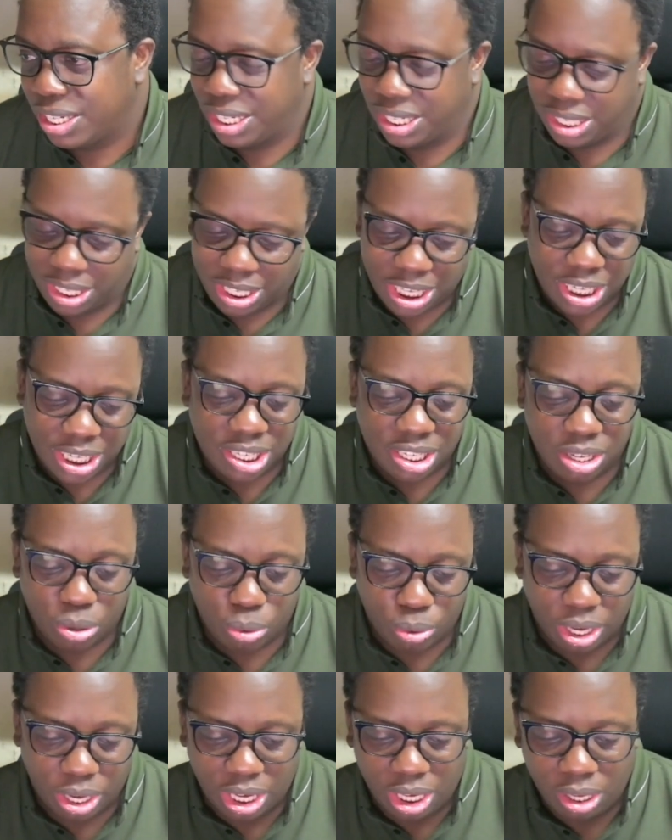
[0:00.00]
It's just the
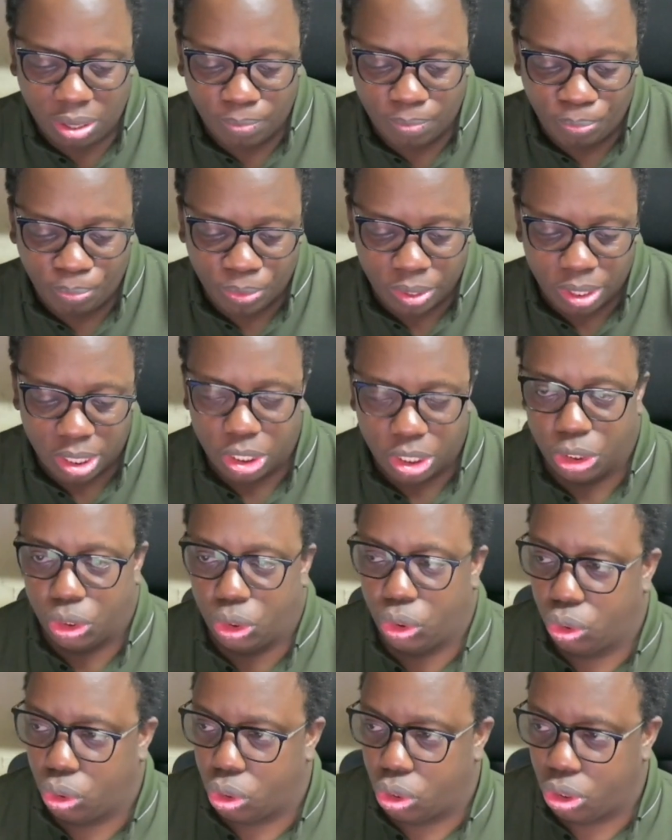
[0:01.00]
way
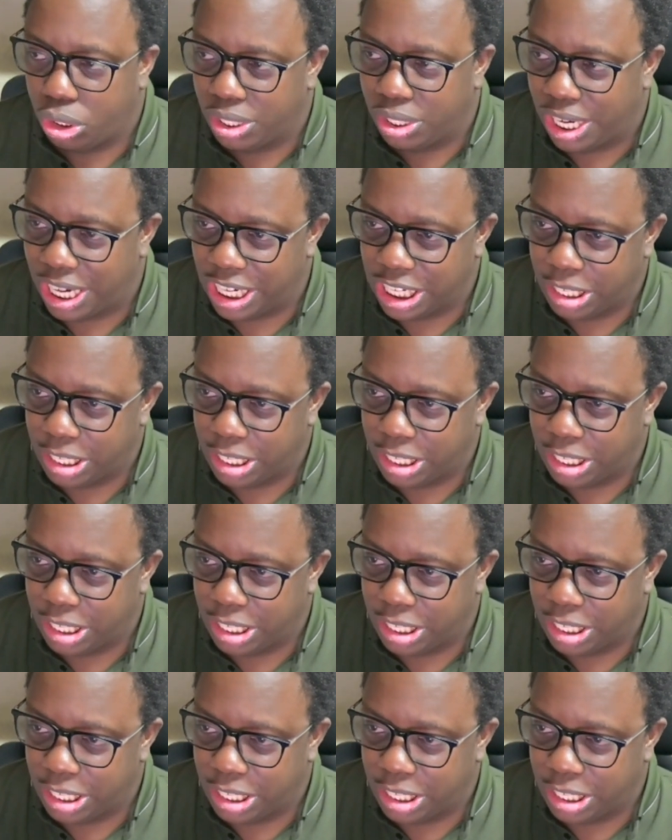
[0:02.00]
Short has